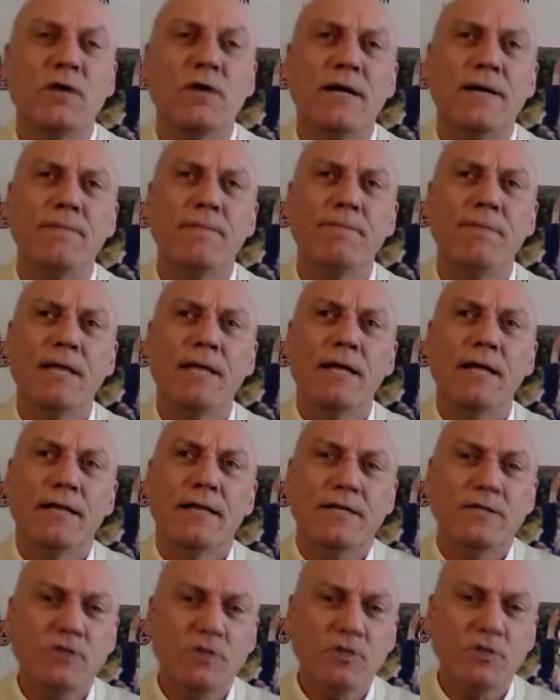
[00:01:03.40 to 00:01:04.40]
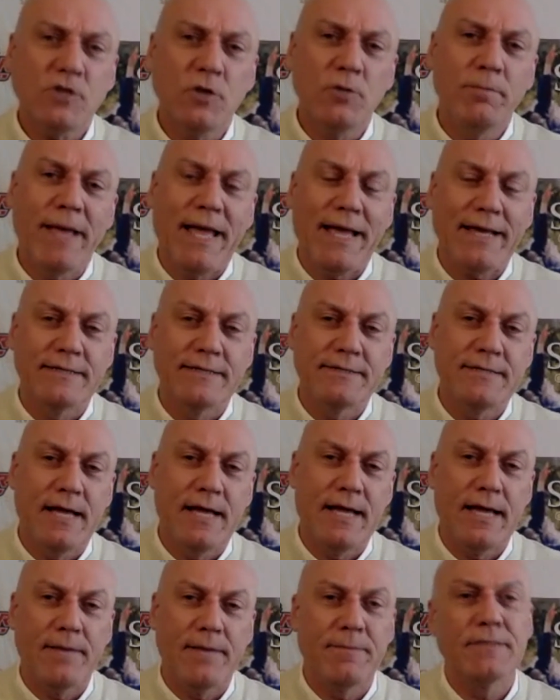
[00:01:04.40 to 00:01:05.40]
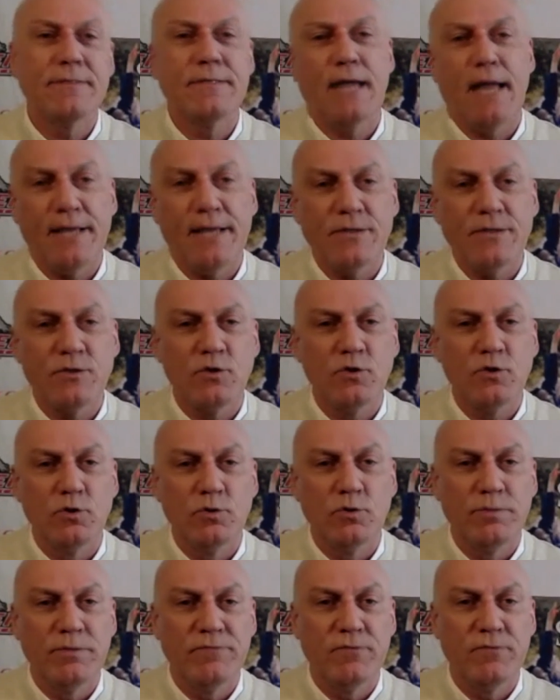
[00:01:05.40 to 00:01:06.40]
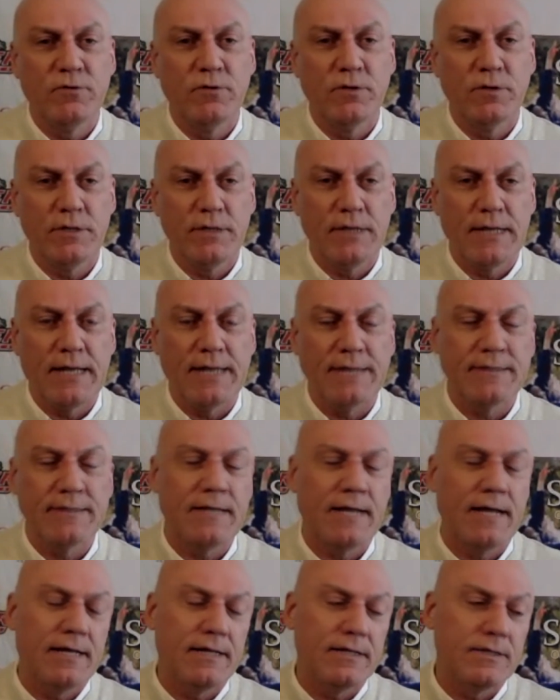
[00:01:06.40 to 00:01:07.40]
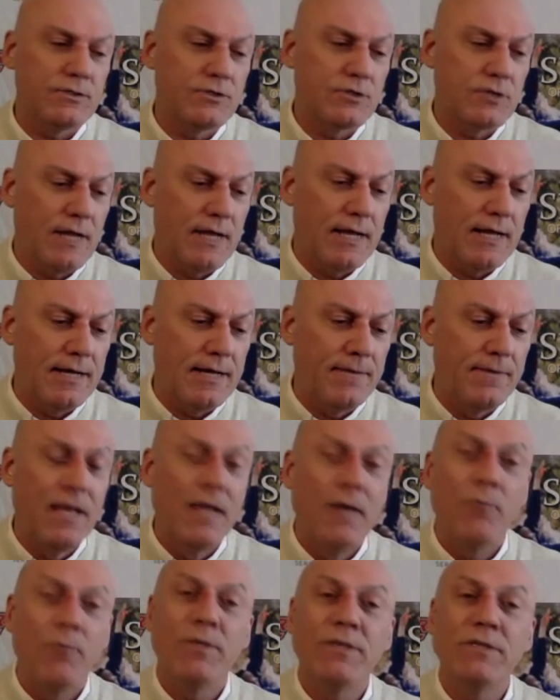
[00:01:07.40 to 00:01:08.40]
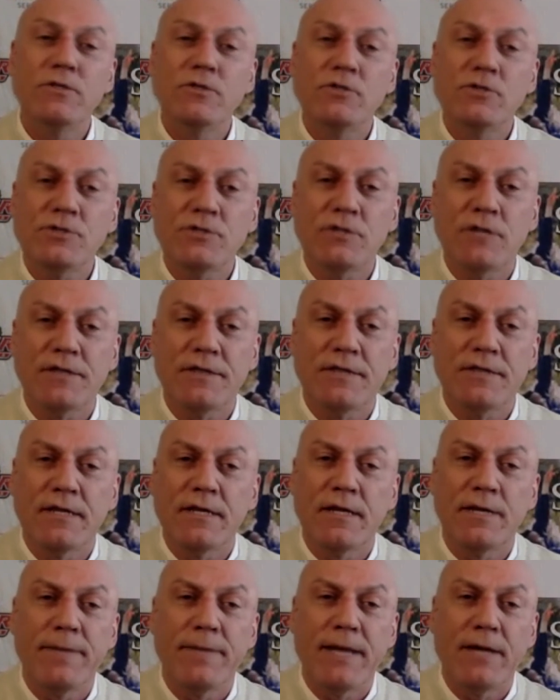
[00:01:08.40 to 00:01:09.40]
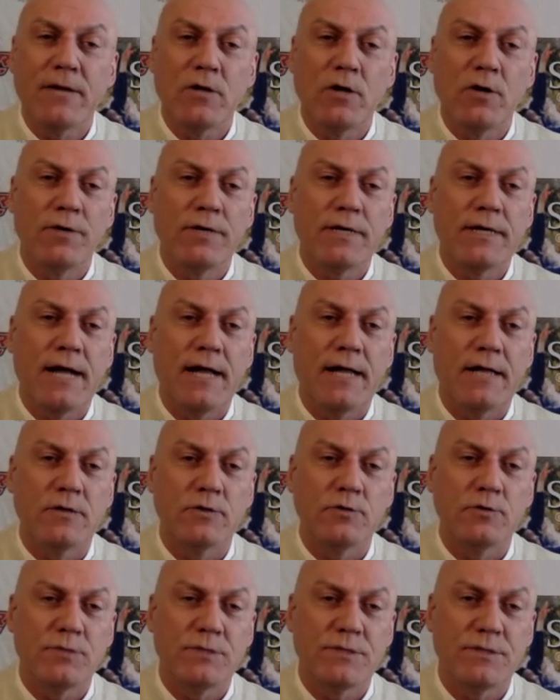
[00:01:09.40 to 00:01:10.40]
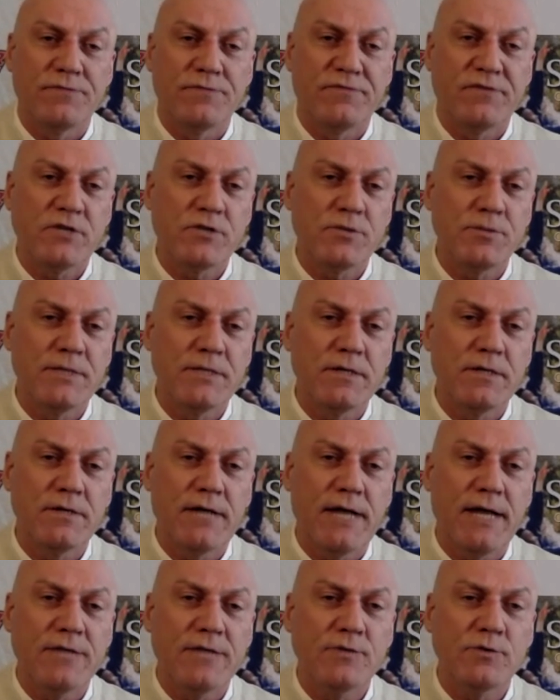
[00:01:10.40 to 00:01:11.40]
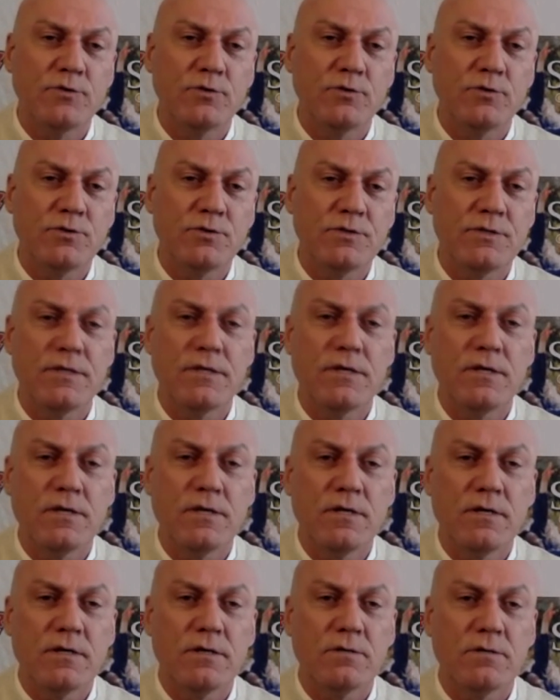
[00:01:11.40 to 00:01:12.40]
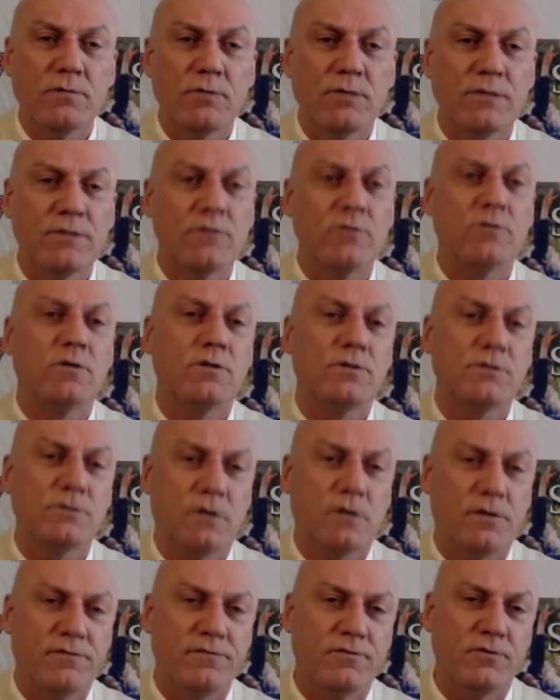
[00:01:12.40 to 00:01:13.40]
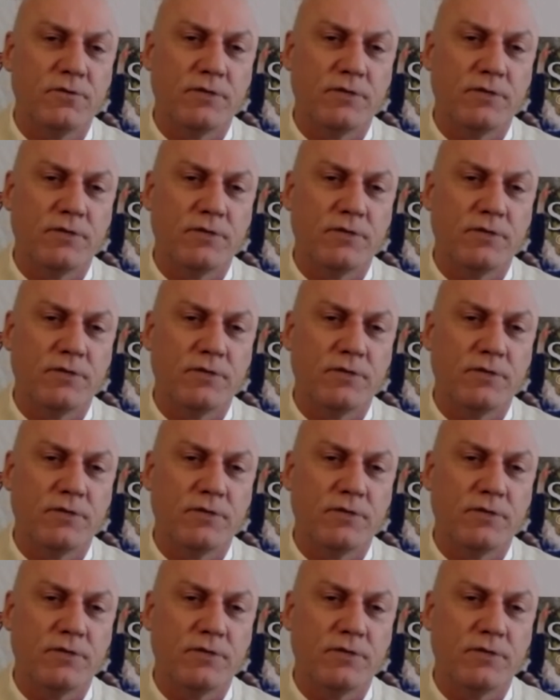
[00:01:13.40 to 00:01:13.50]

um, let's just go back in time into high school before you got to college. Uh, when did you start thinking about going to college? Was it freshman year of high school, senior year? When did it all start for